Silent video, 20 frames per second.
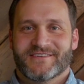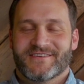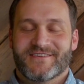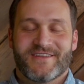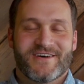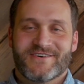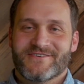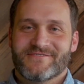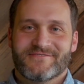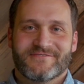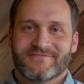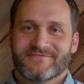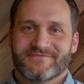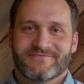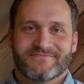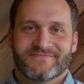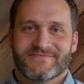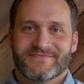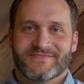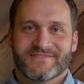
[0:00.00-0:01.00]
No,
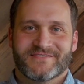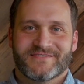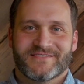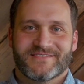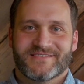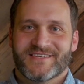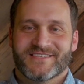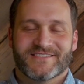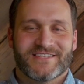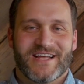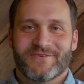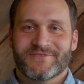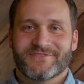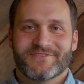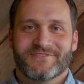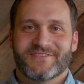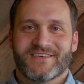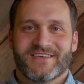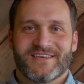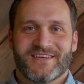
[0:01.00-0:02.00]
that's not what
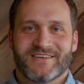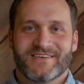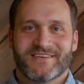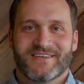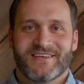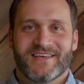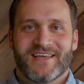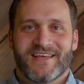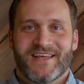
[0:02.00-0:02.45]
you're thinking.